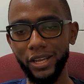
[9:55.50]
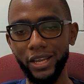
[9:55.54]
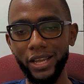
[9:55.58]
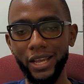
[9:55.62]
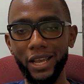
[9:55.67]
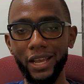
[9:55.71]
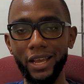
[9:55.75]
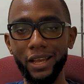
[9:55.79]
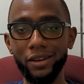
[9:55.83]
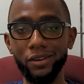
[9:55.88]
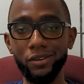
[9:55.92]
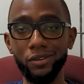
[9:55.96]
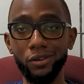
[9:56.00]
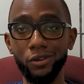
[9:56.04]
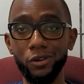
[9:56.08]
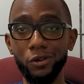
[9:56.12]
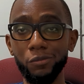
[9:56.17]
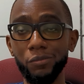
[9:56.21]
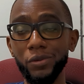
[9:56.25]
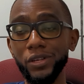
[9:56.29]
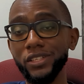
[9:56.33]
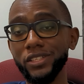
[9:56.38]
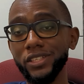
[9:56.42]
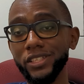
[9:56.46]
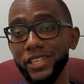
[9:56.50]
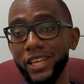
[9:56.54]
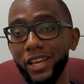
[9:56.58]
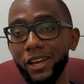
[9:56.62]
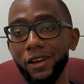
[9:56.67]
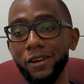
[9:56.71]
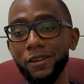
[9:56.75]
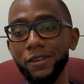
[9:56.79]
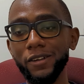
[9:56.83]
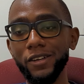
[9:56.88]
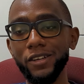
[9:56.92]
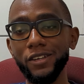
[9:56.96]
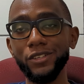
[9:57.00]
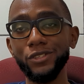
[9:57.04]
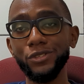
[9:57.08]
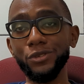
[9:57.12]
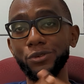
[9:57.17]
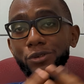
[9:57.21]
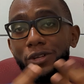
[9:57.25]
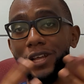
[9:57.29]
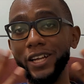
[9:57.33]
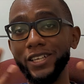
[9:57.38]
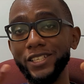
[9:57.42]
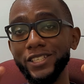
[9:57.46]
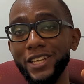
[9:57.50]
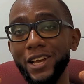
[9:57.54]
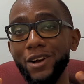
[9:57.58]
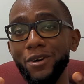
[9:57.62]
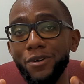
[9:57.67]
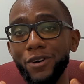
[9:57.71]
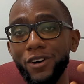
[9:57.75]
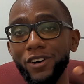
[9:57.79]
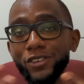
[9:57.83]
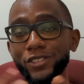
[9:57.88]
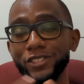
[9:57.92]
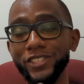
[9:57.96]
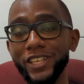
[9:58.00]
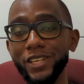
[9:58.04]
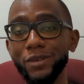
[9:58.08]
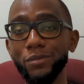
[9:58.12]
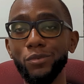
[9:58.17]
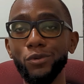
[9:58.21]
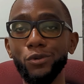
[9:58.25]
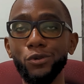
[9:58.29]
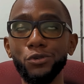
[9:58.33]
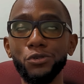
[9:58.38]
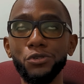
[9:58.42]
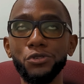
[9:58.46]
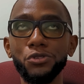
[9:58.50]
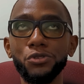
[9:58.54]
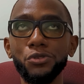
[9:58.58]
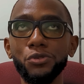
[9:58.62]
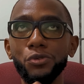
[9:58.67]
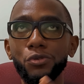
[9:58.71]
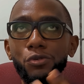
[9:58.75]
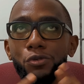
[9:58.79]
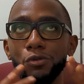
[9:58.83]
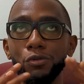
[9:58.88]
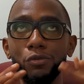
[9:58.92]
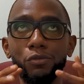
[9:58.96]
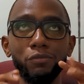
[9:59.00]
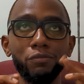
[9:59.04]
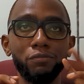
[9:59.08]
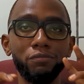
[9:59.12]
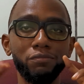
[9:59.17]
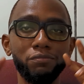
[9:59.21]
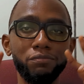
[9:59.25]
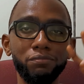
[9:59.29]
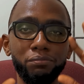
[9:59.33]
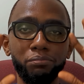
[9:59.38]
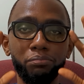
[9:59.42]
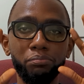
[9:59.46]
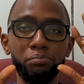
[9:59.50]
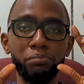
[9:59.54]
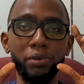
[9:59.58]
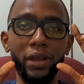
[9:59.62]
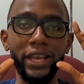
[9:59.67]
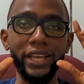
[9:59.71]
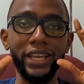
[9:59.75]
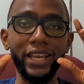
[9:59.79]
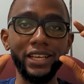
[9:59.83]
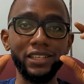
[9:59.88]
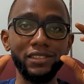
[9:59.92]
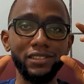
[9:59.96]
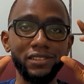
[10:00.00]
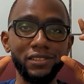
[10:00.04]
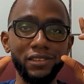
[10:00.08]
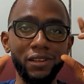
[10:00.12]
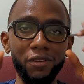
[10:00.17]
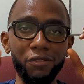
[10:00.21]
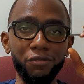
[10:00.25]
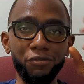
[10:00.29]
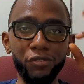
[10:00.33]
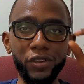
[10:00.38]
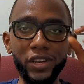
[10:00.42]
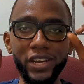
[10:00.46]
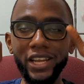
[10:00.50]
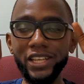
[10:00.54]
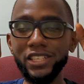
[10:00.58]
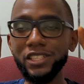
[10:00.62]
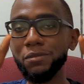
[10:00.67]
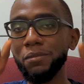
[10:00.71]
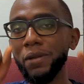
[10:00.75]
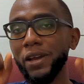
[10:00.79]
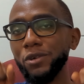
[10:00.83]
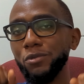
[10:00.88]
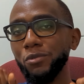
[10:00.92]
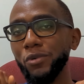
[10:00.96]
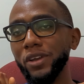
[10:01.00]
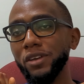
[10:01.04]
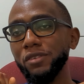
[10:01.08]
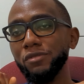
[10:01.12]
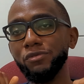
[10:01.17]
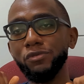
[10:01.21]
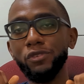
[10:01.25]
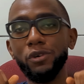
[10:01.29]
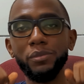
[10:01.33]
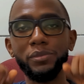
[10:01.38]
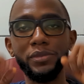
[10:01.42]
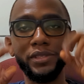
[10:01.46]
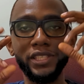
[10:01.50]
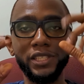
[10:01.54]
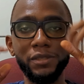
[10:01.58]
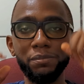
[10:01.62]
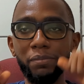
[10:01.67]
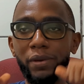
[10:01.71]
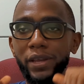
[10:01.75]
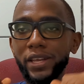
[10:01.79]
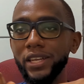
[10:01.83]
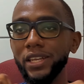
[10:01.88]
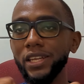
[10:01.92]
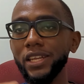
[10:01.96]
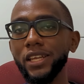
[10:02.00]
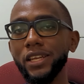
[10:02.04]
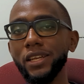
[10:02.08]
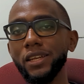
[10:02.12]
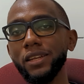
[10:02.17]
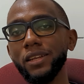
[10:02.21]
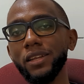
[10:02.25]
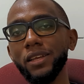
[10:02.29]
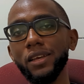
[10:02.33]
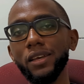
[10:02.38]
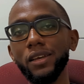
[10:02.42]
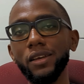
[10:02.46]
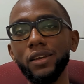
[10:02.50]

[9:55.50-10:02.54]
And basically, yeah, So that's how I was able to, I guess, finesse my way from spending